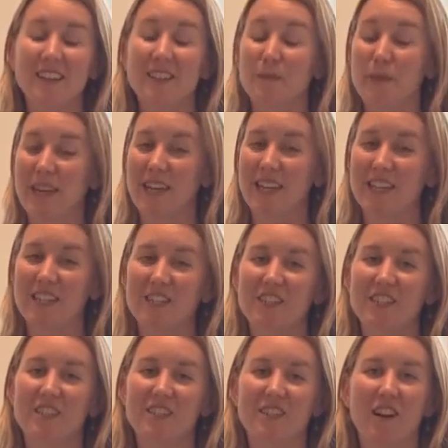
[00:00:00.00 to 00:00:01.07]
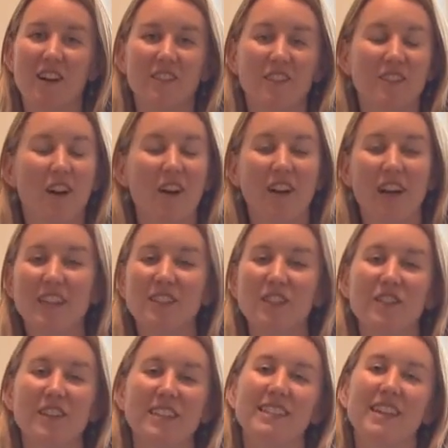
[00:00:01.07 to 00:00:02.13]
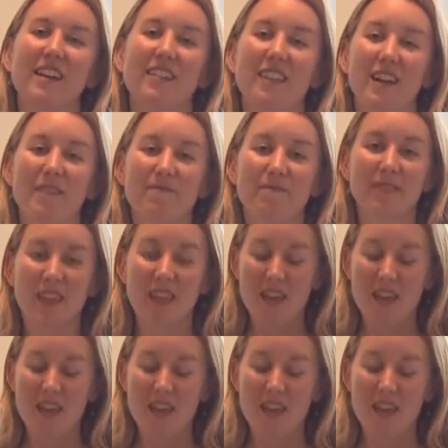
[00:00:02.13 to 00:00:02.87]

spinach. There's all kinds of greens out there.